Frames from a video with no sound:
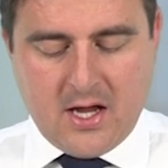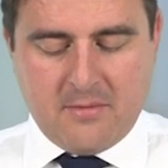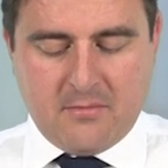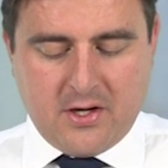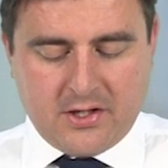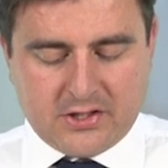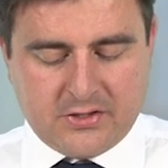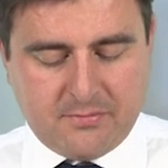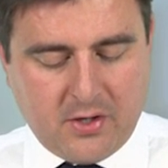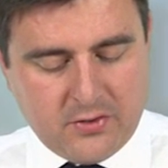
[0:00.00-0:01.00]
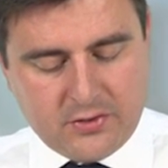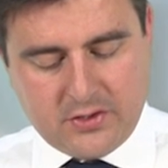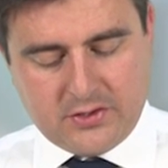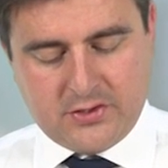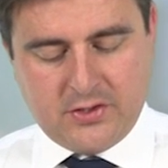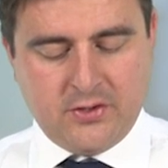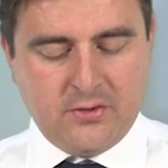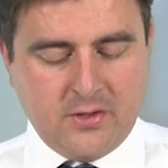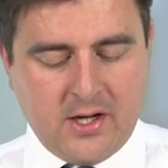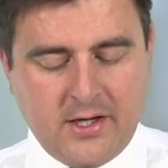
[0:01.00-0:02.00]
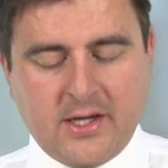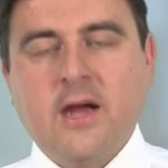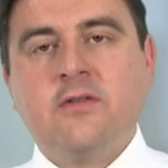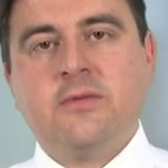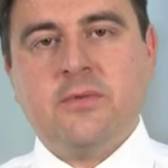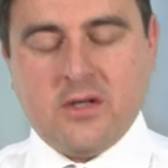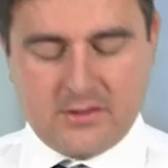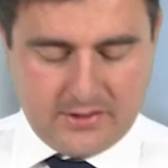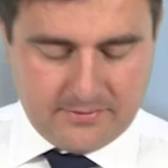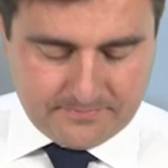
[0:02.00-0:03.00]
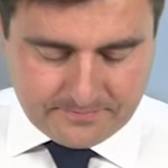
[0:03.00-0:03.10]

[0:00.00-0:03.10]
and my exposure to a counterparty.